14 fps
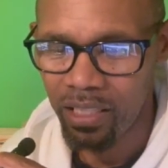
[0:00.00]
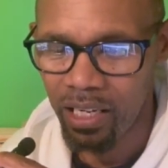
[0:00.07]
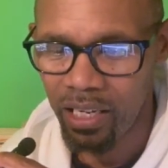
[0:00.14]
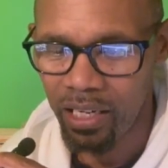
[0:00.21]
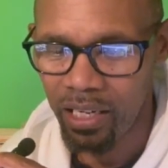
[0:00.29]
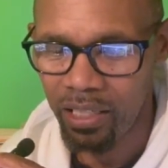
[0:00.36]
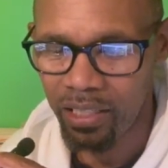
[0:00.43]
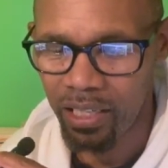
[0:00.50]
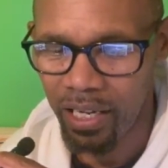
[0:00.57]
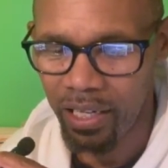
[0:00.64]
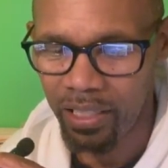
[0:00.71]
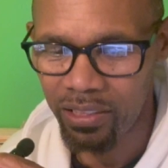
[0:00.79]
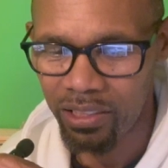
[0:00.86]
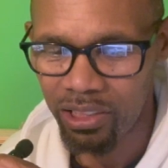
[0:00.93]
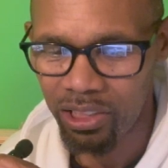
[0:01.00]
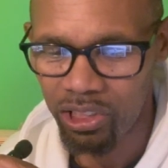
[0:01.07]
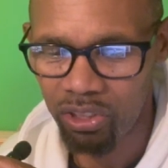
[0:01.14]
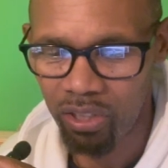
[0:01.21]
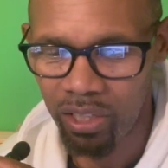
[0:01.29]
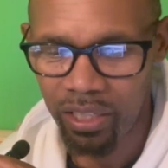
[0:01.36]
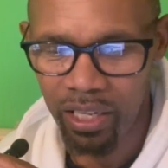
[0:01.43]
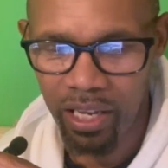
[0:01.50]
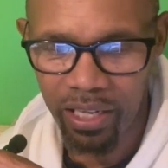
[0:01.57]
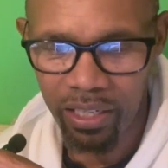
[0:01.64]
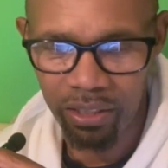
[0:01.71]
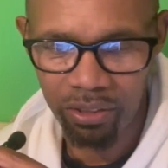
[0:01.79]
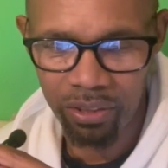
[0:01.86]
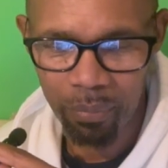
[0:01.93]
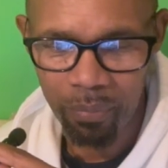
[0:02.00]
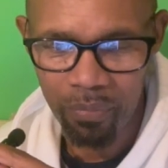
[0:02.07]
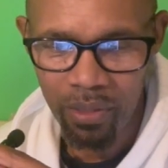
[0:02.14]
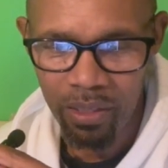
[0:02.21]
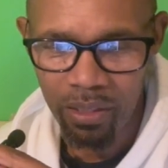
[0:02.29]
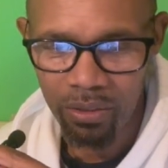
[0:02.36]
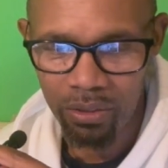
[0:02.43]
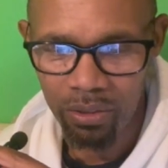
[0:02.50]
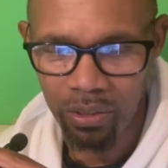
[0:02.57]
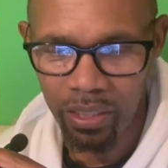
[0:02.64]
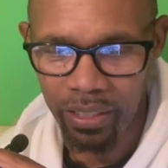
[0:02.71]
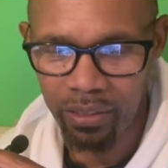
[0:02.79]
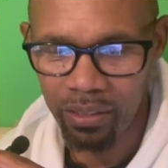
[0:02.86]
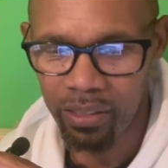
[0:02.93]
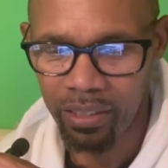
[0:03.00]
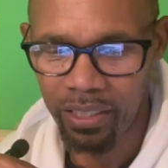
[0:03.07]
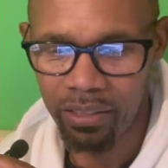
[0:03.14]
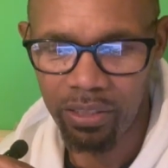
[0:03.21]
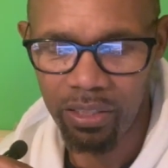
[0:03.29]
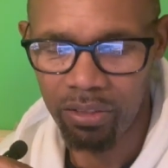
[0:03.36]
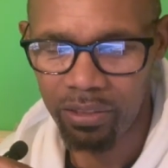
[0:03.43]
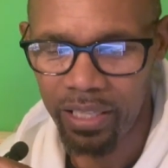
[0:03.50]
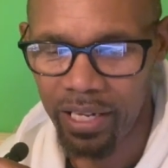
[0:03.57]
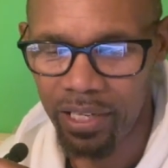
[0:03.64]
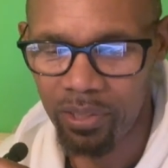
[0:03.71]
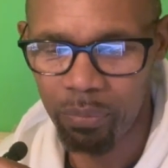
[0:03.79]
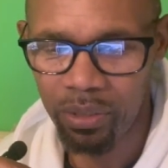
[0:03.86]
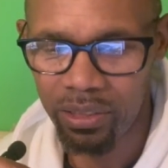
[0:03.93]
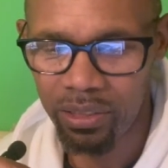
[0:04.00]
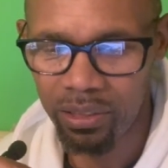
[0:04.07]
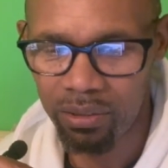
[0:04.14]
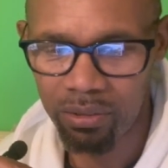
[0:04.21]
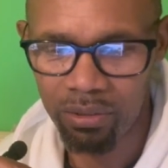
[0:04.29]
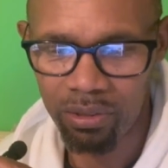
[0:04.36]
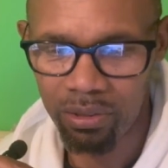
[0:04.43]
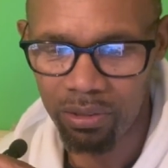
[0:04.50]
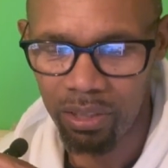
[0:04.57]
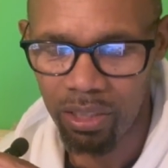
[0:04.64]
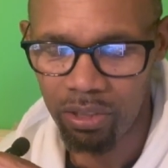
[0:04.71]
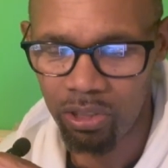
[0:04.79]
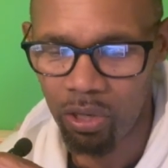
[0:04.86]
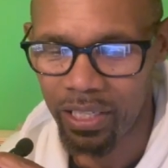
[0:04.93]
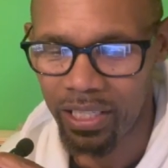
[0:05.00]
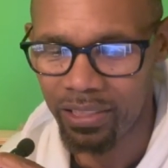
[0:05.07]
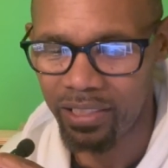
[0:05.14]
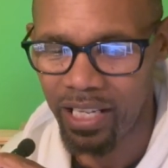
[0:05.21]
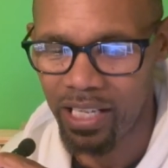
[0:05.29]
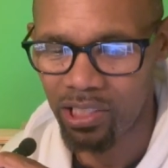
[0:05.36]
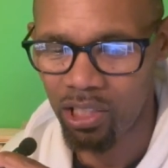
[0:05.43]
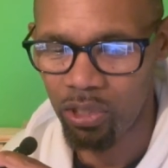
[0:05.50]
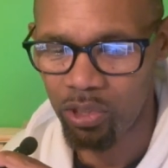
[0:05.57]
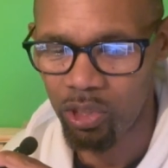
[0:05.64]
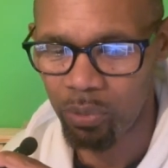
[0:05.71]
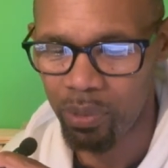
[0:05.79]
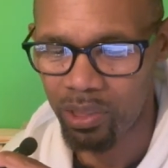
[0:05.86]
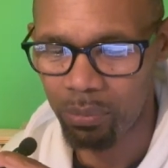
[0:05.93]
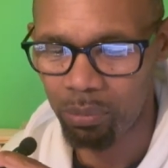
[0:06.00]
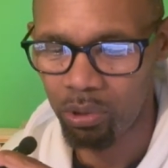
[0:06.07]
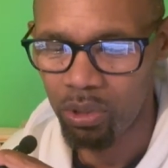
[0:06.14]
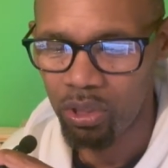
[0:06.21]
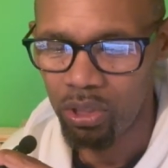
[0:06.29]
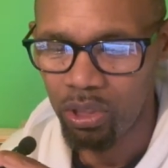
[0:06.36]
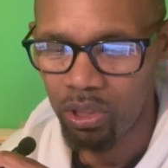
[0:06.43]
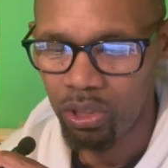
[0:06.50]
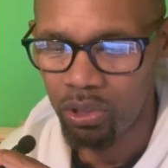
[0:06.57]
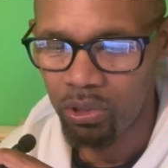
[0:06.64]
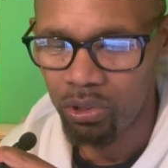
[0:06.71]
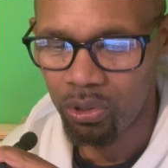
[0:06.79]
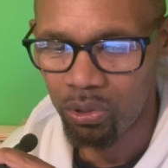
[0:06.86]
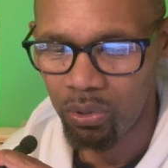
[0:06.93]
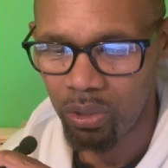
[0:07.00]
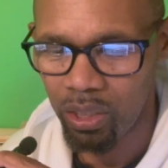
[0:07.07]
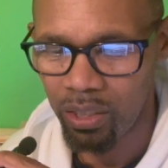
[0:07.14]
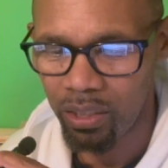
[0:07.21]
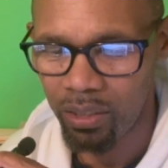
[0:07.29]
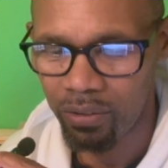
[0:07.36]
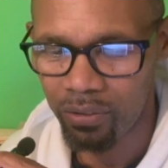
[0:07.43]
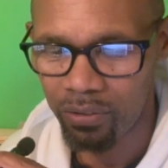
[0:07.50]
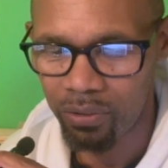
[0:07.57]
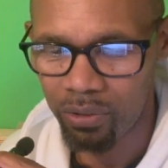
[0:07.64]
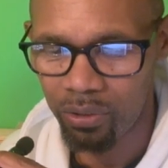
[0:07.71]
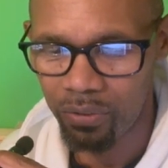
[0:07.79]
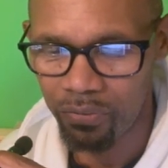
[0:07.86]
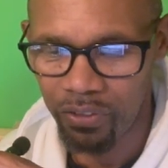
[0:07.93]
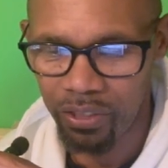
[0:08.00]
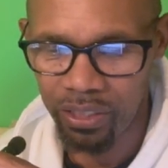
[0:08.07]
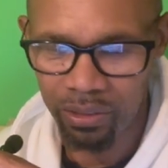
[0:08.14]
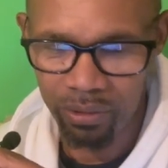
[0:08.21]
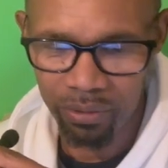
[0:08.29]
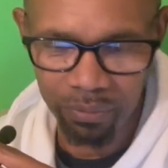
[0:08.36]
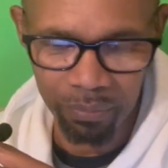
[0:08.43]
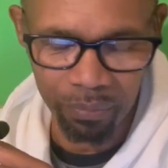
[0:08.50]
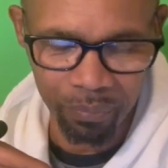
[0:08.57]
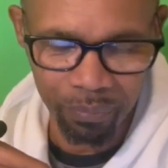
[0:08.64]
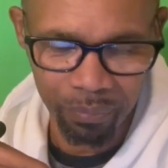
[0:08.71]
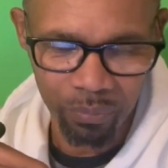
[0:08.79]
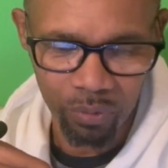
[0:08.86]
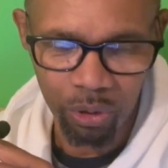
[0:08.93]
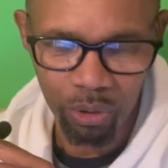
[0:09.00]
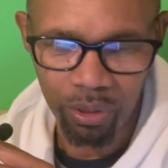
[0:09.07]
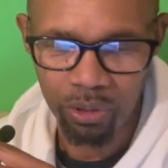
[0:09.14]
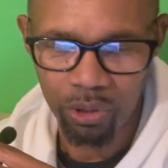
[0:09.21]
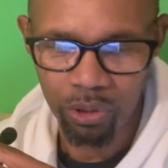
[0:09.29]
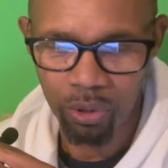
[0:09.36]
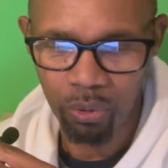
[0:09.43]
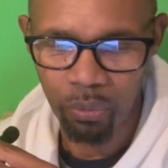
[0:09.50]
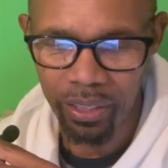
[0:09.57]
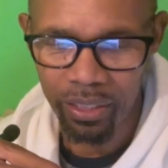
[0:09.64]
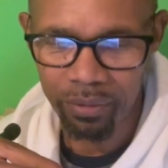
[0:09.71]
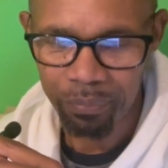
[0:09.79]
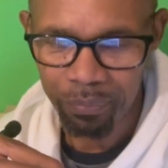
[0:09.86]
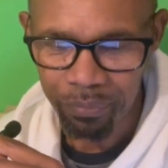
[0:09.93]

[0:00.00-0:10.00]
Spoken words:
and, like, I guess he's just trying to hang on to, like, get as much, so he can stay as close as possible to the finish, to the winner.